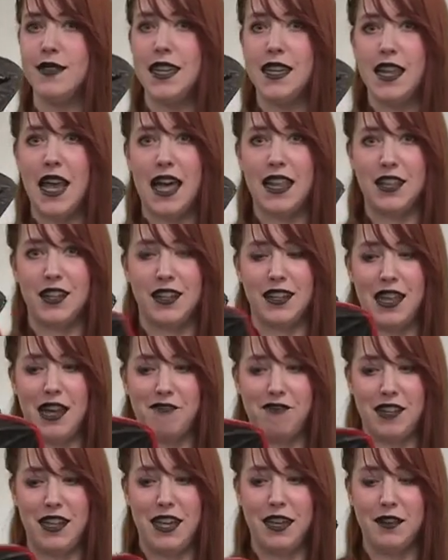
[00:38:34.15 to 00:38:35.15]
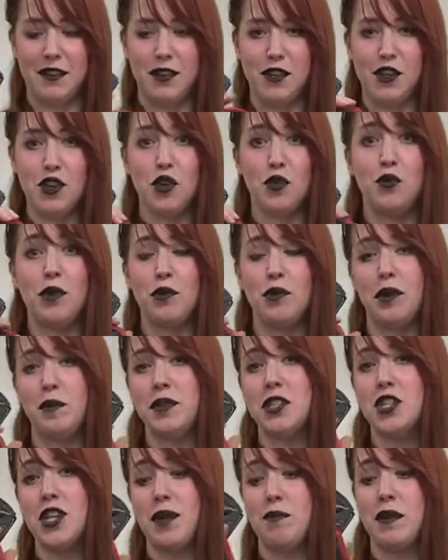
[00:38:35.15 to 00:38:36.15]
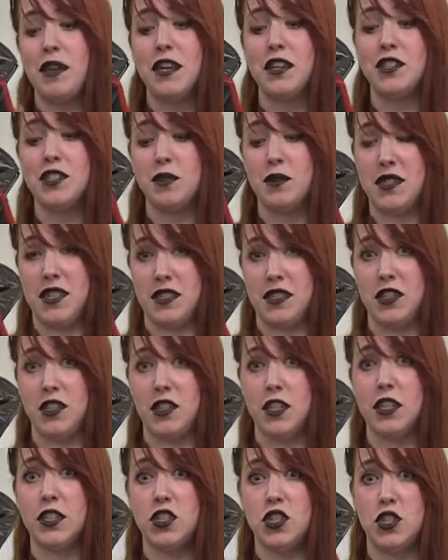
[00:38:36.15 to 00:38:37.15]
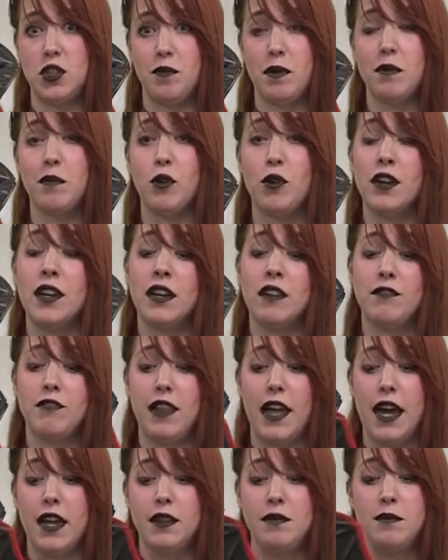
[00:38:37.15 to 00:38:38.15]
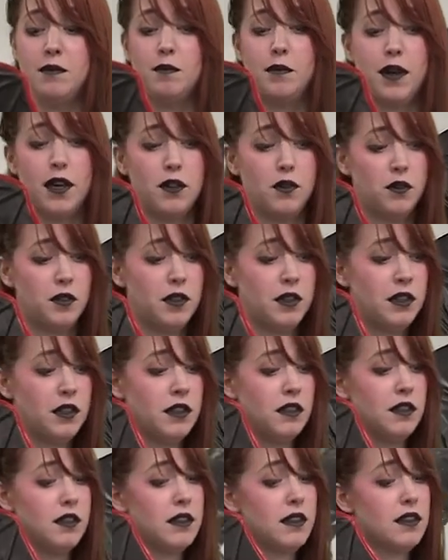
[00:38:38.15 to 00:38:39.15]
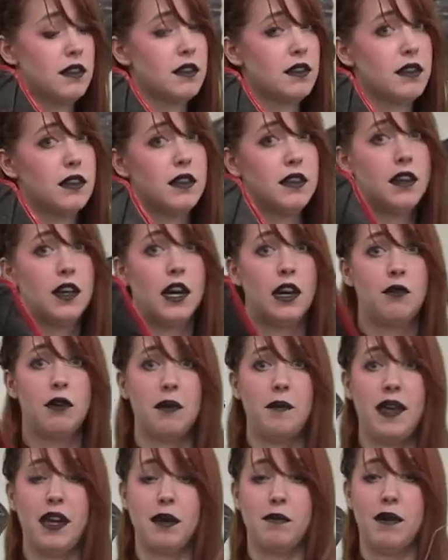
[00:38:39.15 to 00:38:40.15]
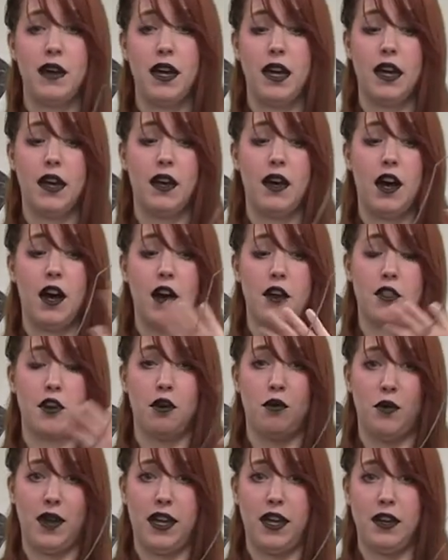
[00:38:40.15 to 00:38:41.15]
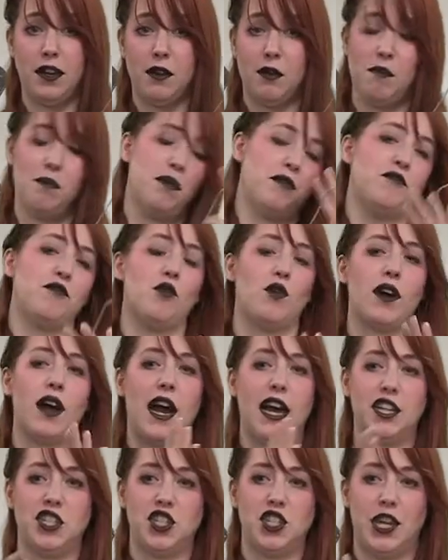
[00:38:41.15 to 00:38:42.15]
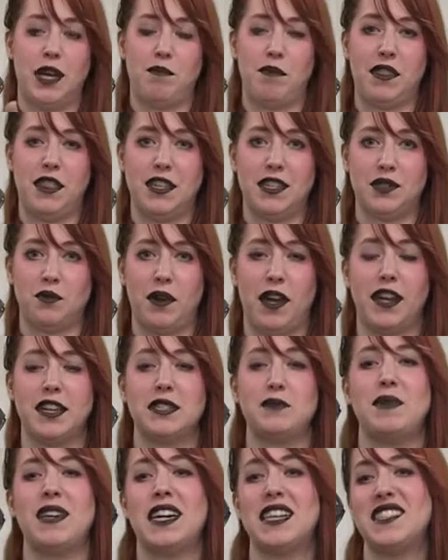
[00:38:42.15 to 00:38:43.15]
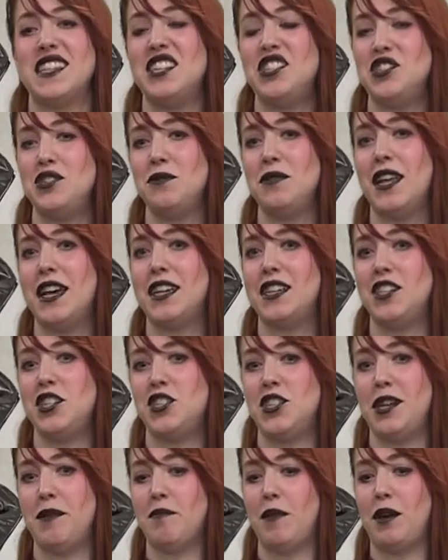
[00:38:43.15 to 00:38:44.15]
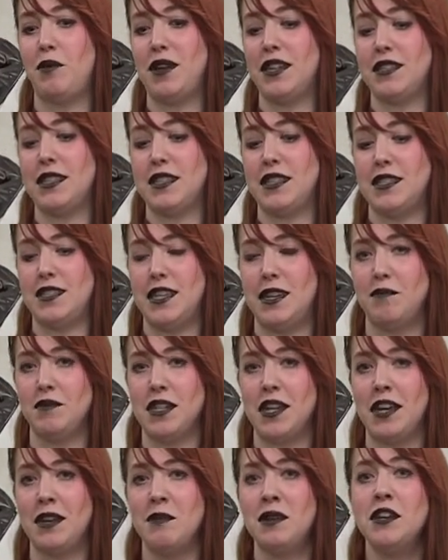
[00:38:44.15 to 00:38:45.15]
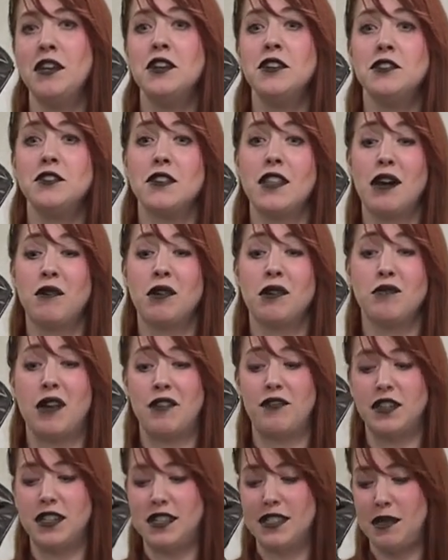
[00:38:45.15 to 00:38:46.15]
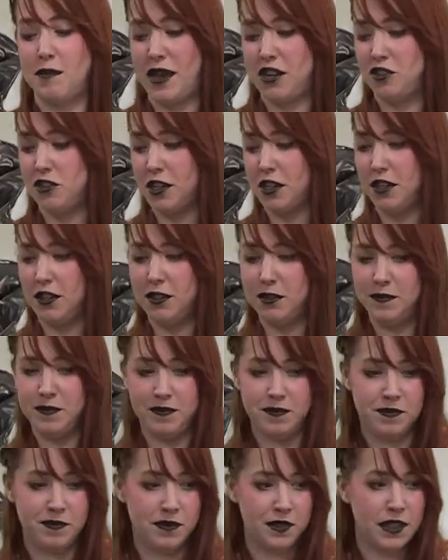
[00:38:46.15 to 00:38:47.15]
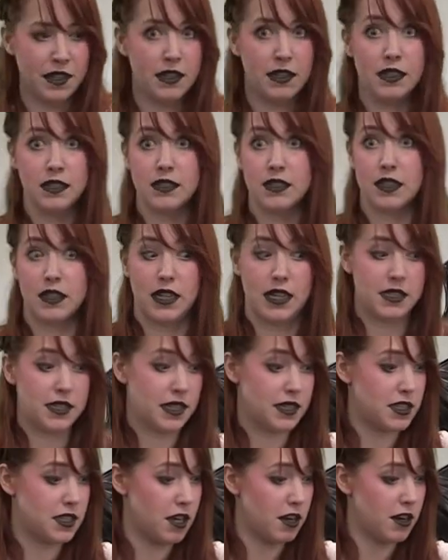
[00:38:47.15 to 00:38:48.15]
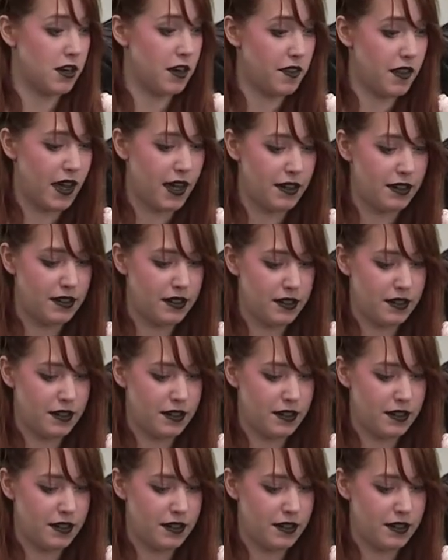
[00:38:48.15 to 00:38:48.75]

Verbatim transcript: And that looked lovely. We will be shaping it so it doesn't look super boring and flat, but I wanna make my other wing before I shape these wings because I do like to shape my wings at the same time so that we're roughly symmetrical. So let's get started on that.